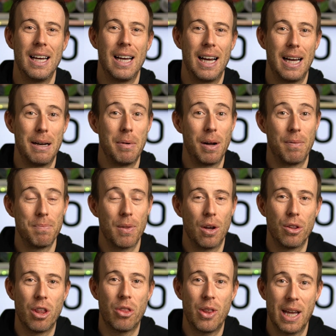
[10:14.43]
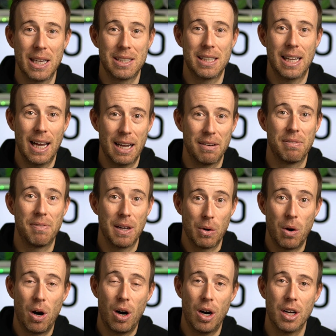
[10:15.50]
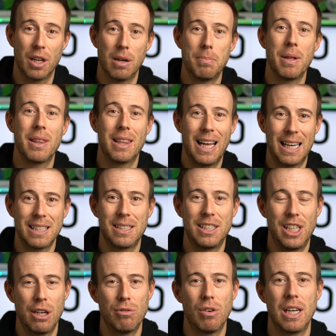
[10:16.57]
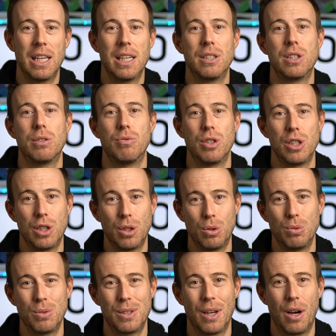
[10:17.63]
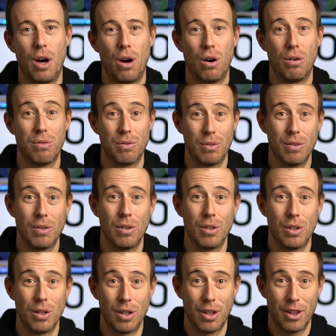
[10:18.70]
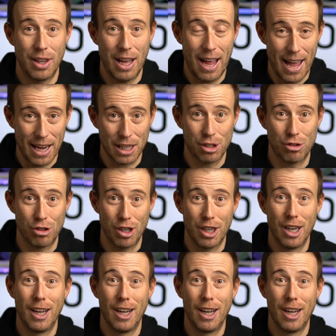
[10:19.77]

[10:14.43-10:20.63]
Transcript: Other things can feel harder, but that's generally as a result of that extra